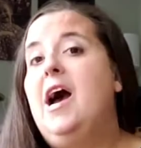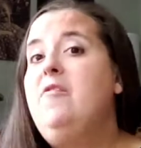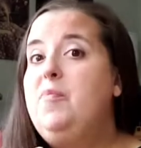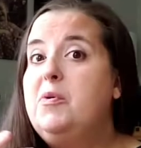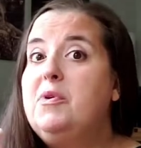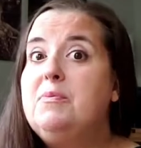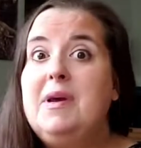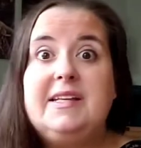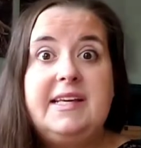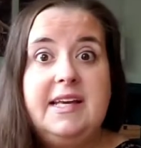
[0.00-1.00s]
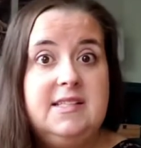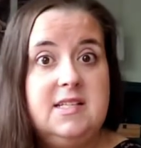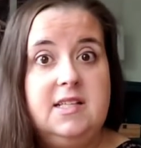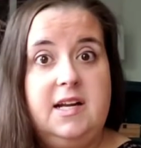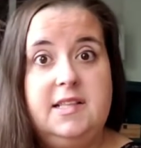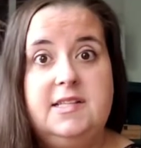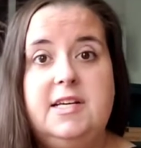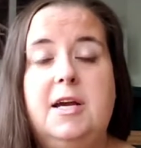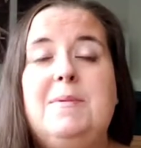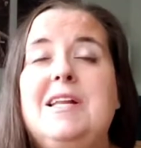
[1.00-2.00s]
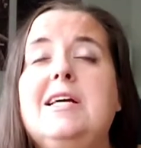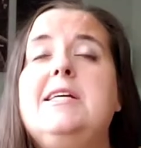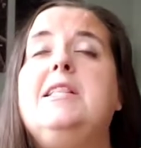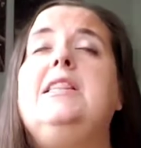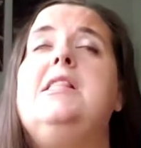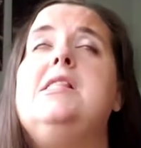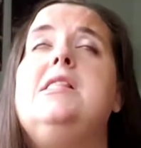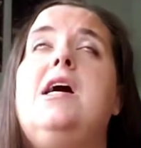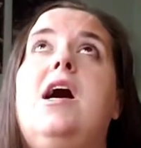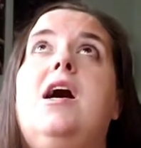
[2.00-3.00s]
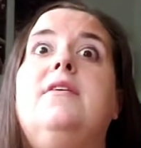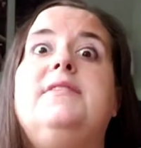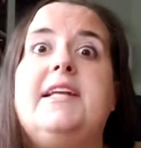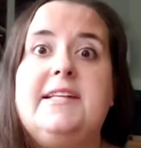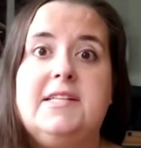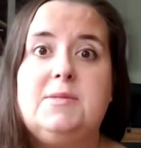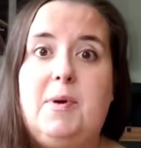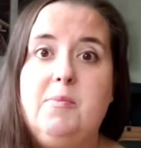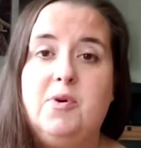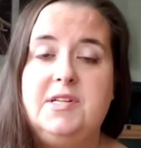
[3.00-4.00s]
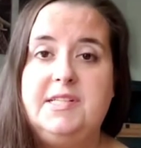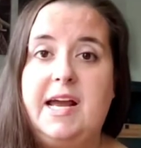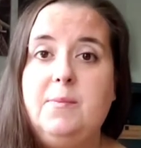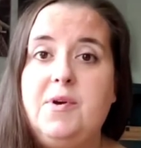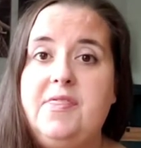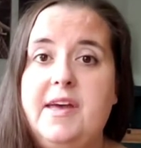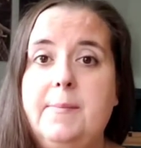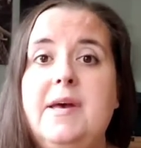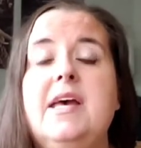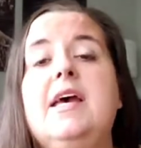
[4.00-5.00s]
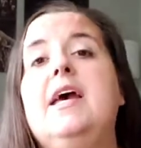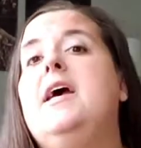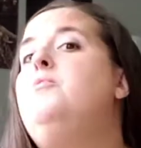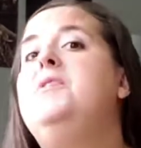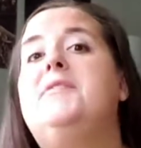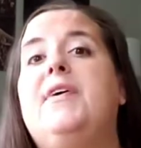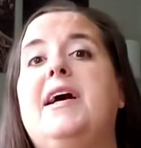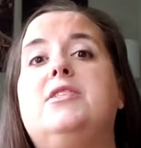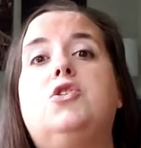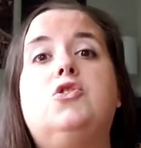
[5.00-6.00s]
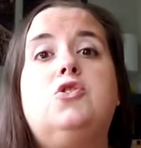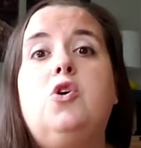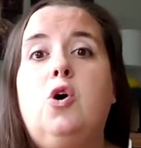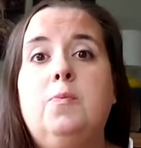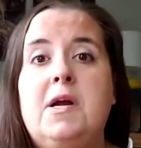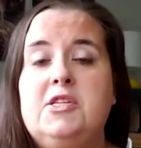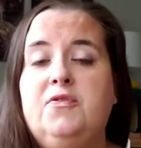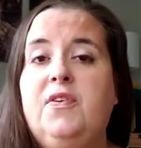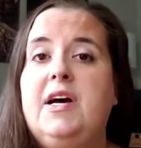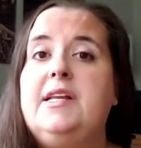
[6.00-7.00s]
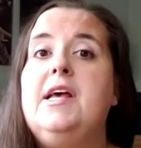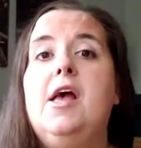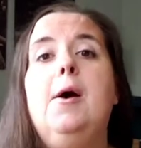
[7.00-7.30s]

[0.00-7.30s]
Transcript: I've been with my kids a lot of the time and I love getting to spend more time with them and we have had so much fun.